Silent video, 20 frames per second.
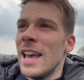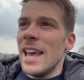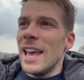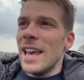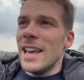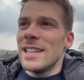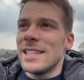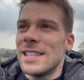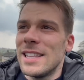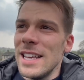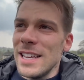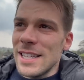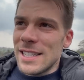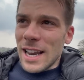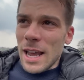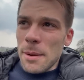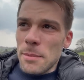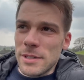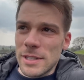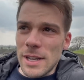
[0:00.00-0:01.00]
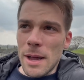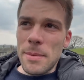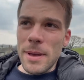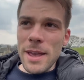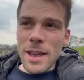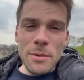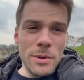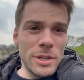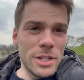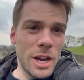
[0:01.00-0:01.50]
It's these stables up
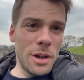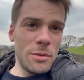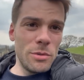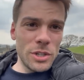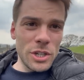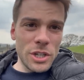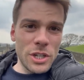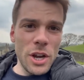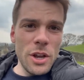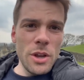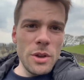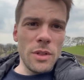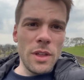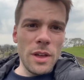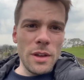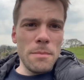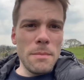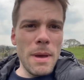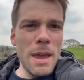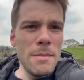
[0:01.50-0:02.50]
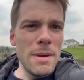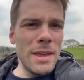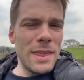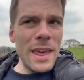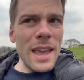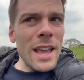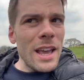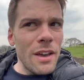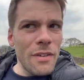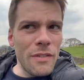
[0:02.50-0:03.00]
here, which I will just show you, that made me
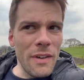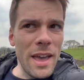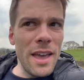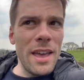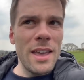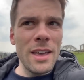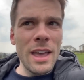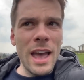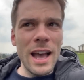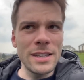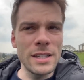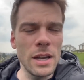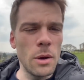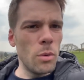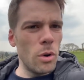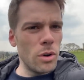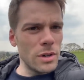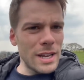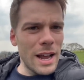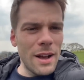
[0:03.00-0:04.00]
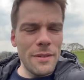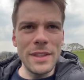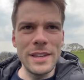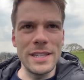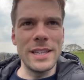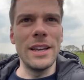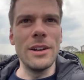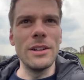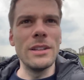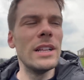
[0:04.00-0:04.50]
think of it as I walked down this
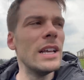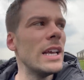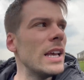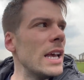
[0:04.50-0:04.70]
hill.